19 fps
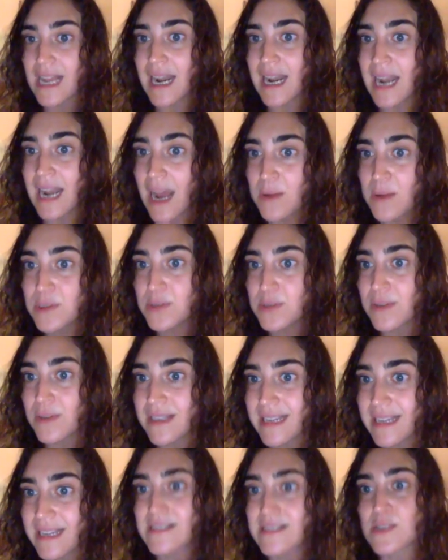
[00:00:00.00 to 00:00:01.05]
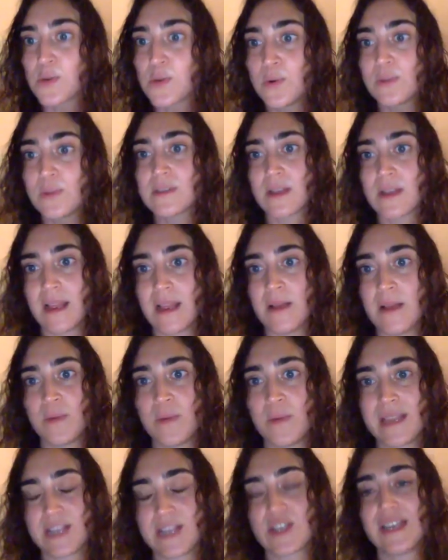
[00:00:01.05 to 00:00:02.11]
allowed to attend schools uh,
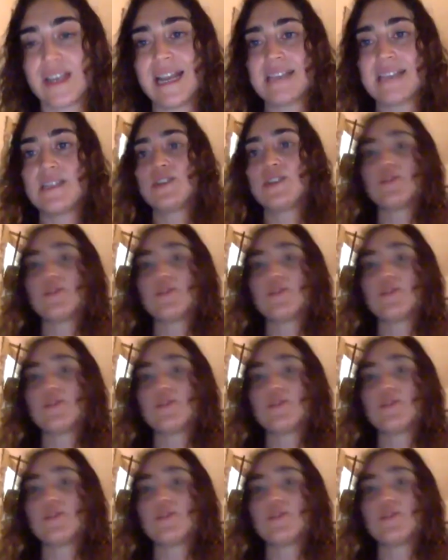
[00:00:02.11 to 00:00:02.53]
with Ashkenazi